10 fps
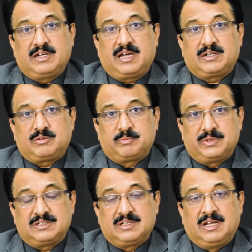lakh
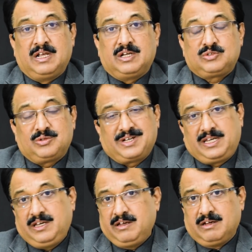rupees. So the
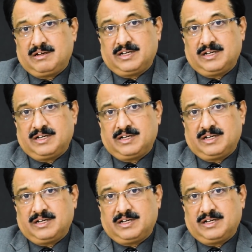key here